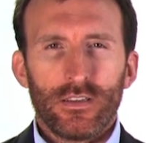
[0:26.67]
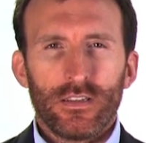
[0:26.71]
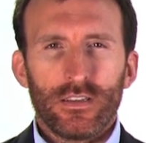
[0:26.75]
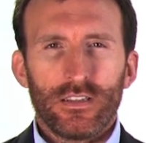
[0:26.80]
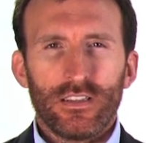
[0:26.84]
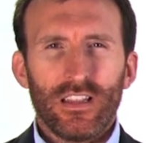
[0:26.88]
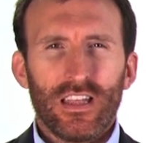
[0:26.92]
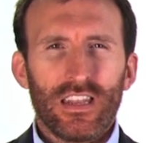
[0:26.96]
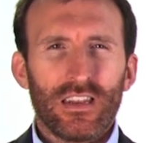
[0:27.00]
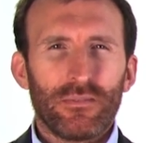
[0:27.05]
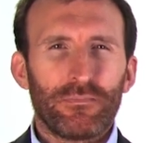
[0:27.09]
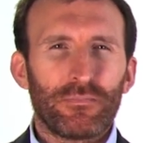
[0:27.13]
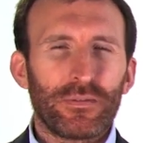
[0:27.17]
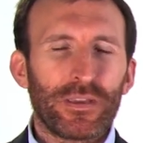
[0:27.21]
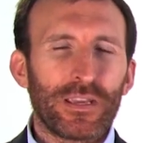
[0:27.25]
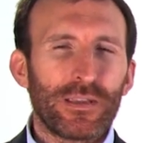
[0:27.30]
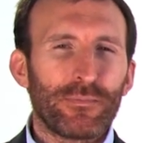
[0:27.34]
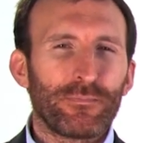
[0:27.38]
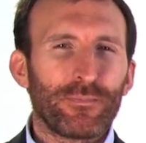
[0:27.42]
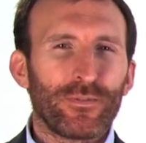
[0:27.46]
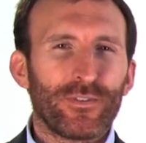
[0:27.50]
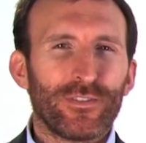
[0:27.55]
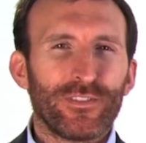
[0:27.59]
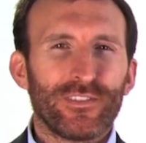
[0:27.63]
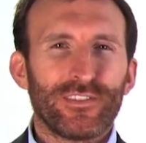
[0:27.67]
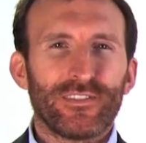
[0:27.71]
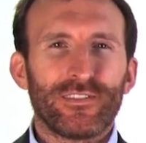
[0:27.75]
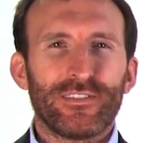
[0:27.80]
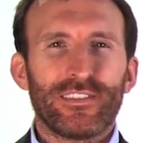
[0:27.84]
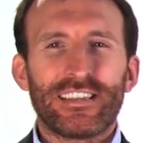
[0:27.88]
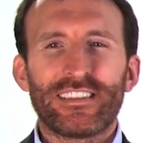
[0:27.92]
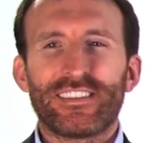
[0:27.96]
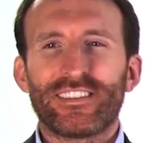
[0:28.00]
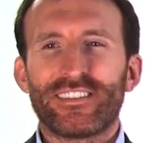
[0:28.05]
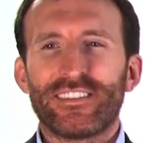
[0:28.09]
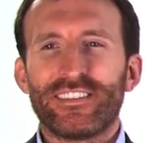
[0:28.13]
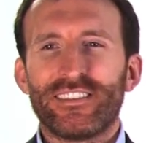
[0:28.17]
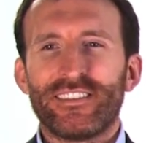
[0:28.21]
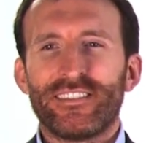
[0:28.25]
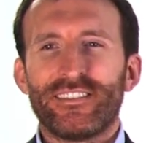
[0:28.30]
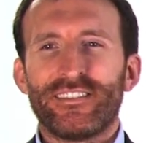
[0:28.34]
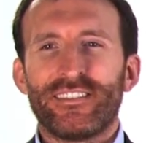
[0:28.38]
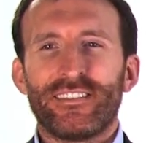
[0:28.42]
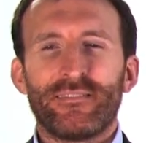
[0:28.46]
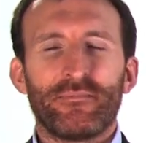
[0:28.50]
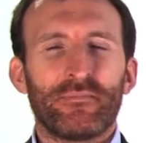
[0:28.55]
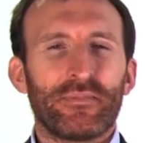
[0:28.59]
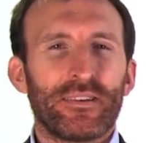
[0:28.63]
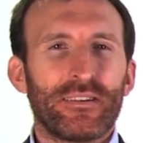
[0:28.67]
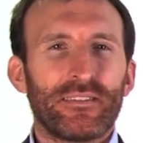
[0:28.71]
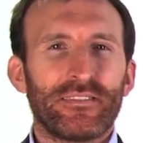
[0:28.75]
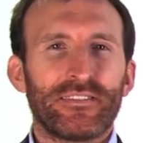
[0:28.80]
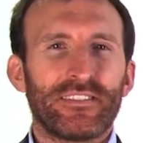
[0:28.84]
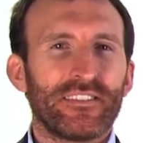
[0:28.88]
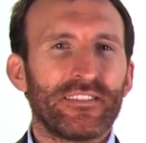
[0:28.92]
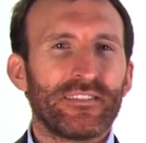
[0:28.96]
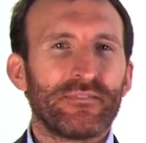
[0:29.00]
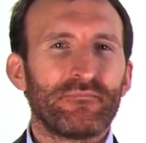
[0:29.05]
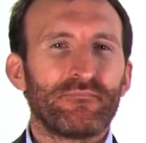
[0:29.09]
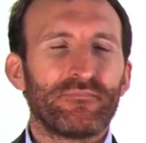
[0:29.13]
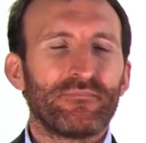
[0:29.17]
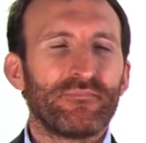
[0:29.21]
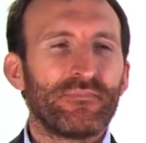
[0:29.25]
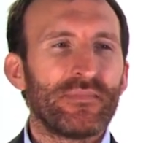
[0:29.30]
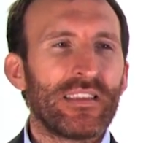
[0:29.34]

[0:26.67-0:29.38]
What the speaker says: A lot of people listen to